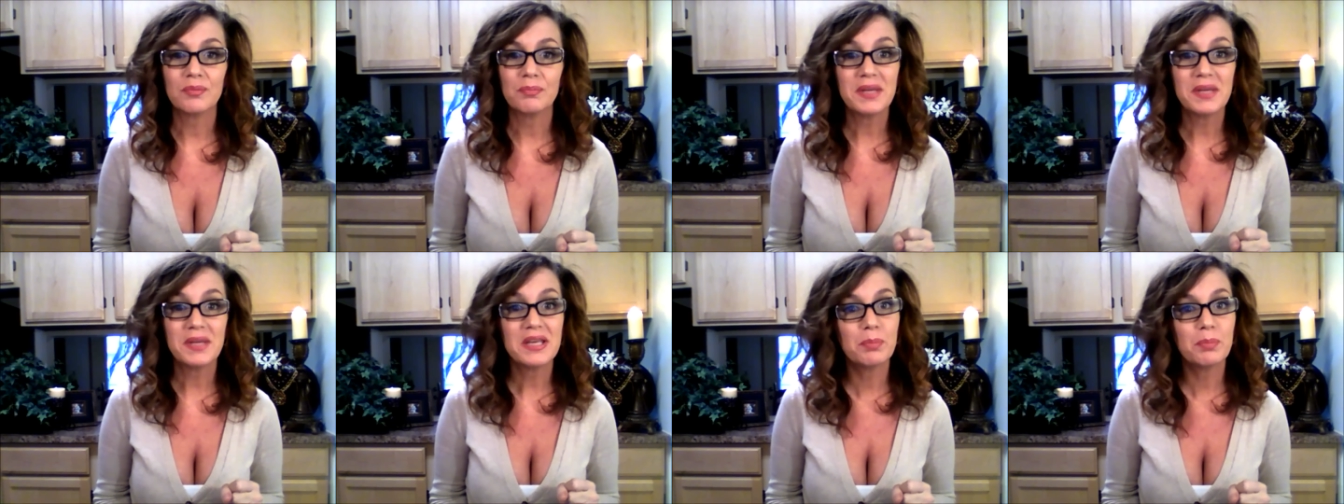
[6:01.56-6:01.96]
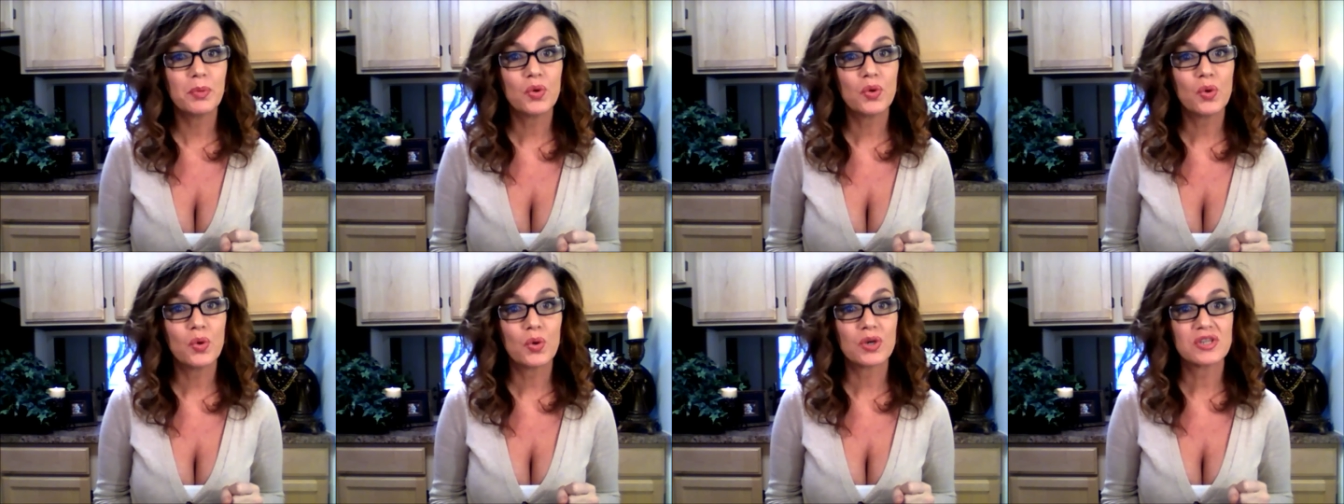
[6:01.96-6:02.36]

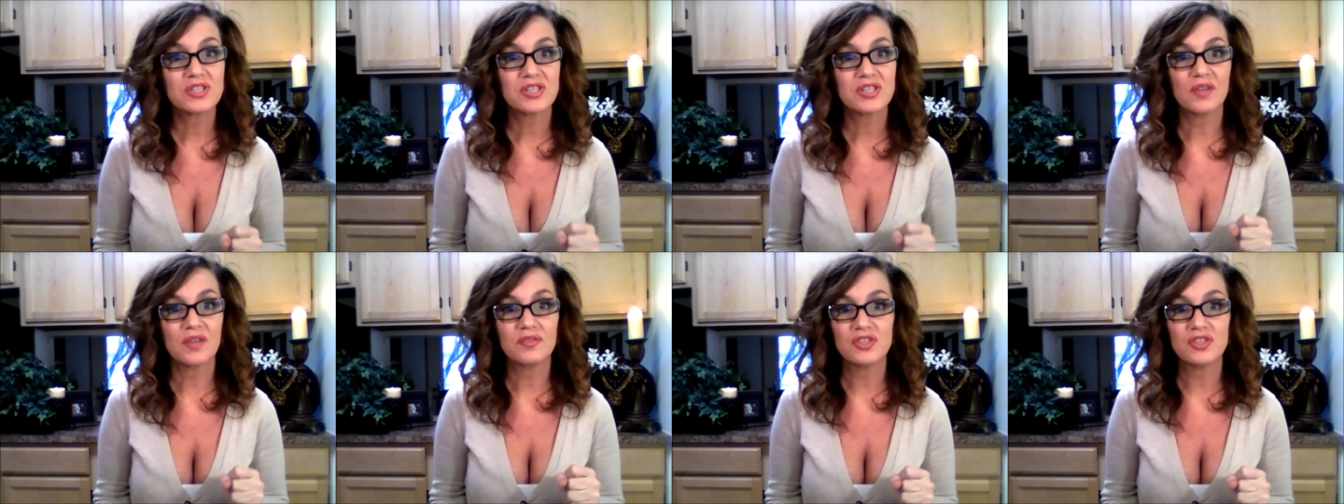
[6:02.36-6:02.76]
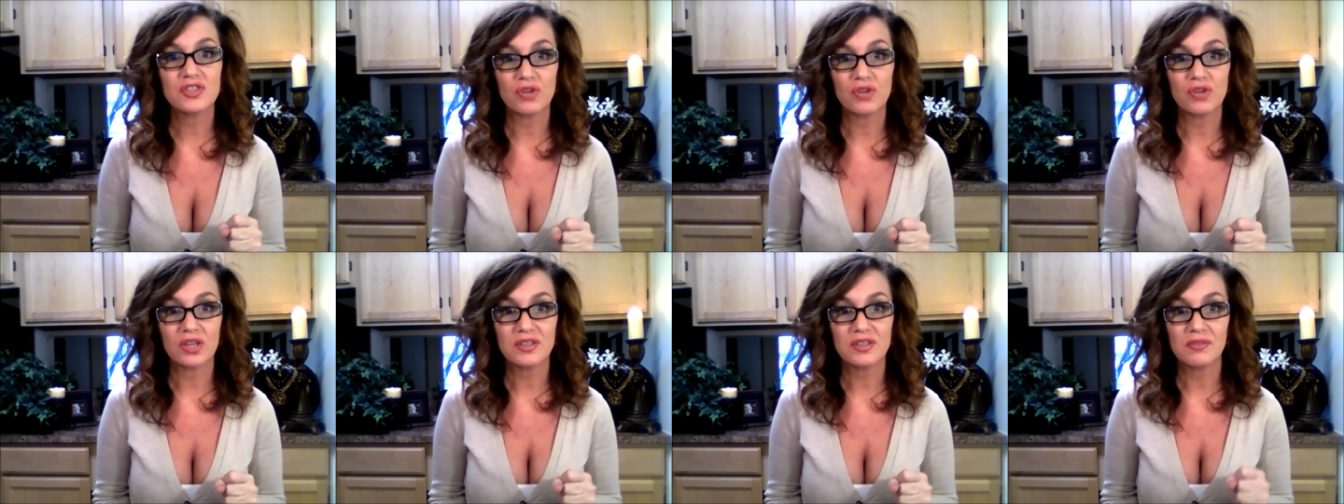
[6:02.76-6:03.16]
people or
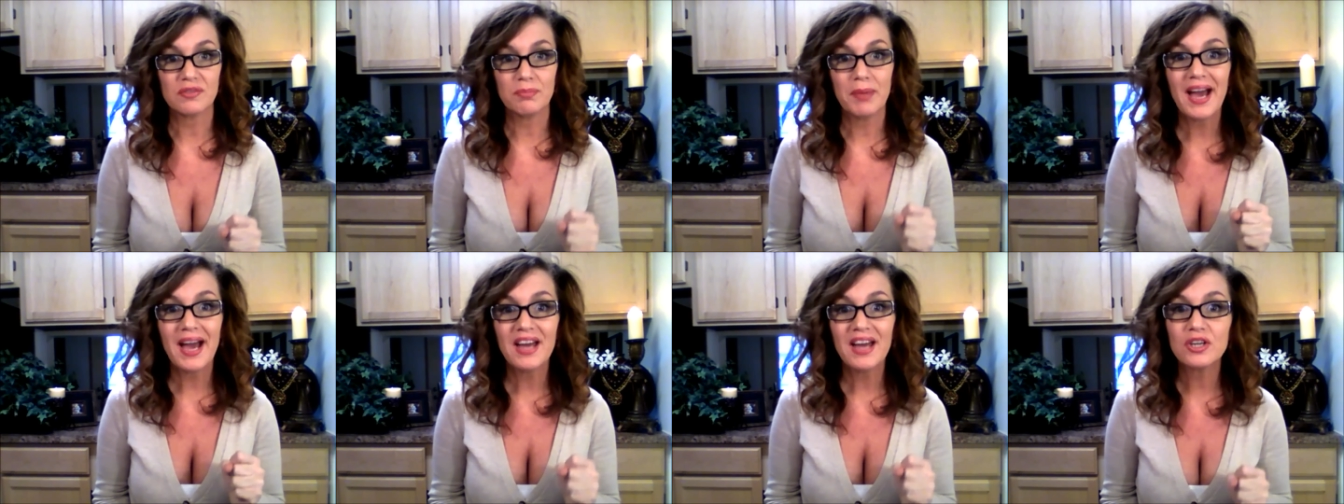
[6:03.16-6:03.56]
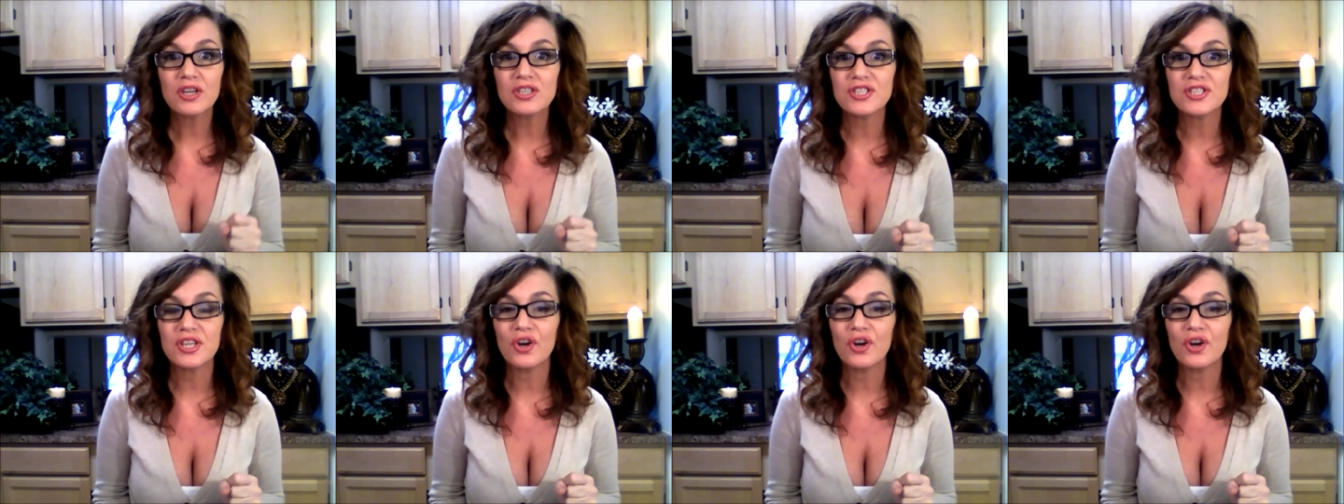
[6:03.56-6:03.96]
self-destructive
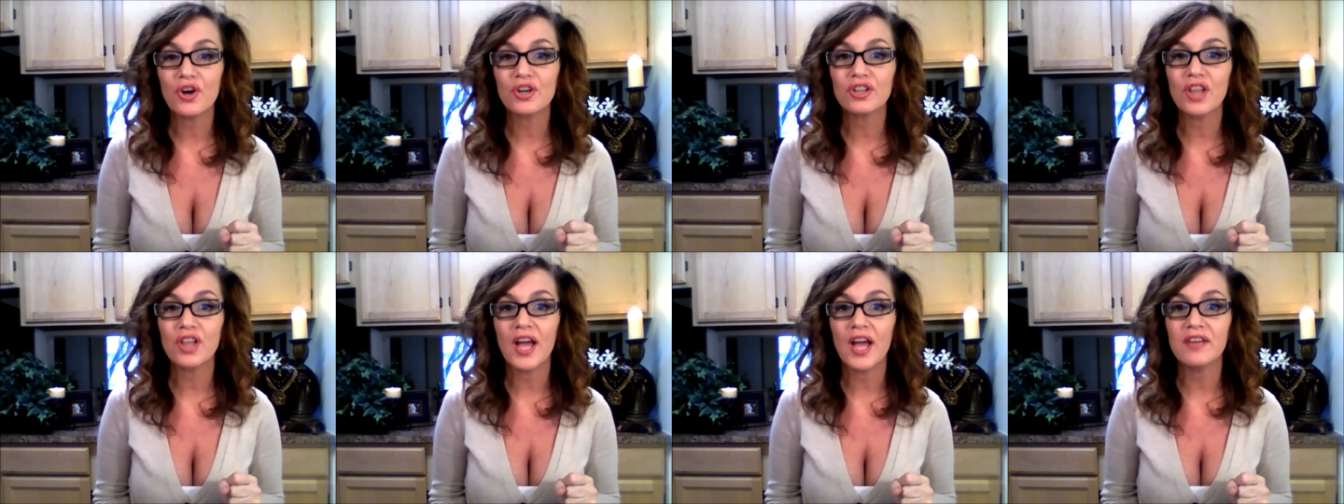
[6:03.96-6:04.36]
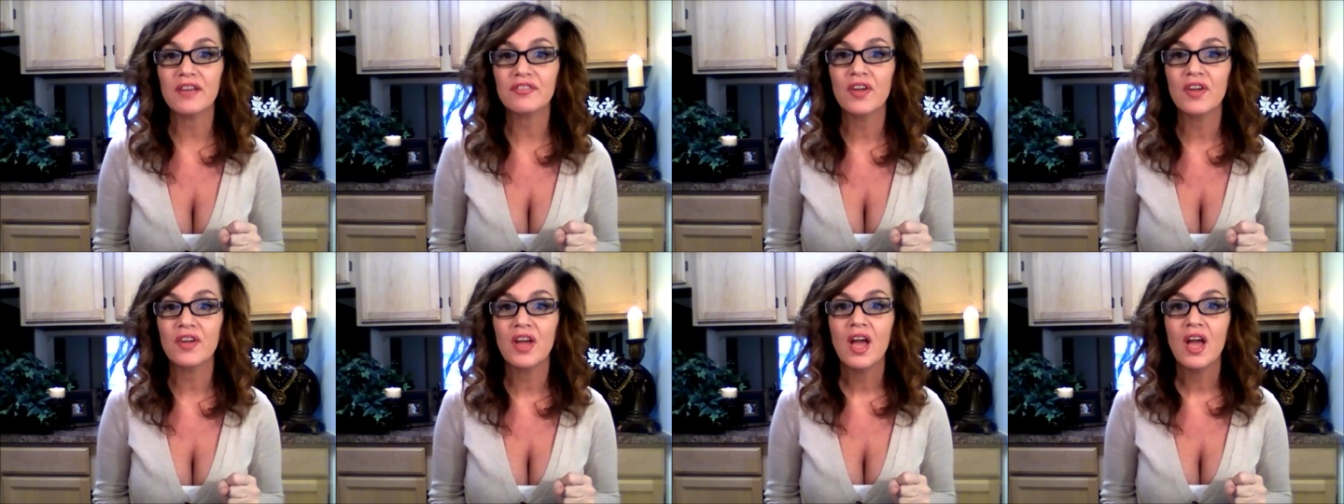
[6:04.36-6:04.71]
patterns in our life.